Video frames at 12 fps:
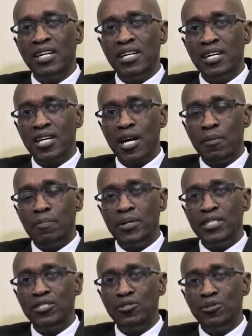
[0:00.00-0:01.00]
a
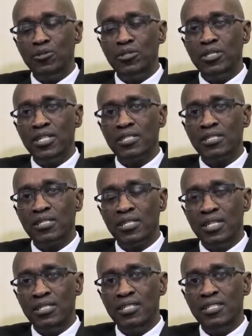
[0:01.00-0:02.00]
company known as
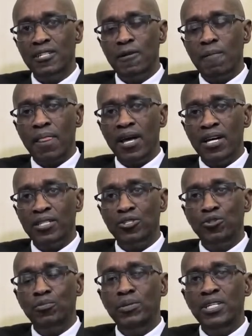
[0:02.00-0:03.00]
Trade had
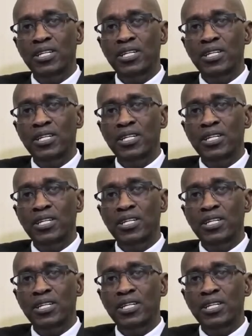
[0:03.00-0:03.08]
to be